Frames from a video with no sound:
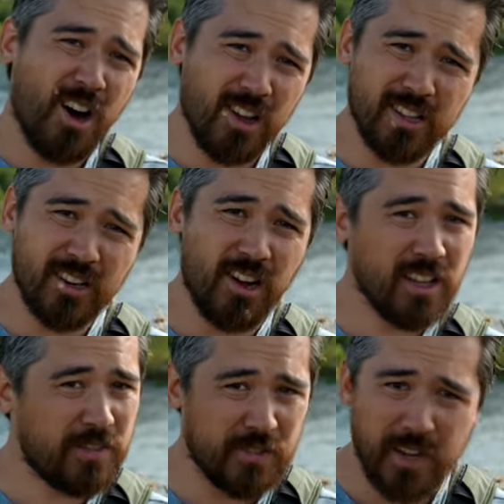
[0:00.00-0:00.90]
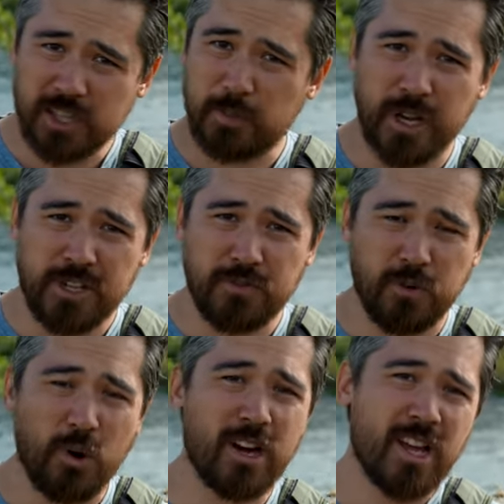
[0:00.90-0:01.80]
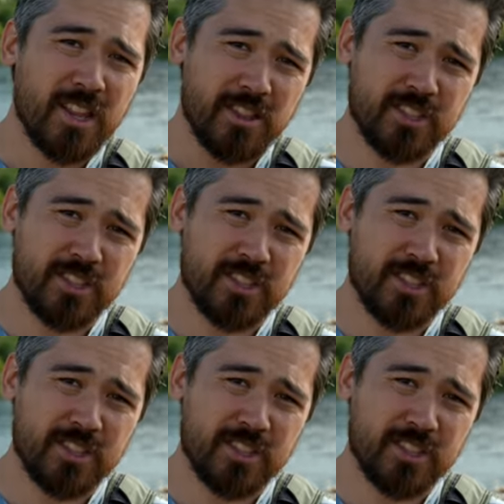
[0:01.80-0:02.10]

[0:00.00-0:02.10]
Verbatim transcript: all in all, if you've got the budget for it,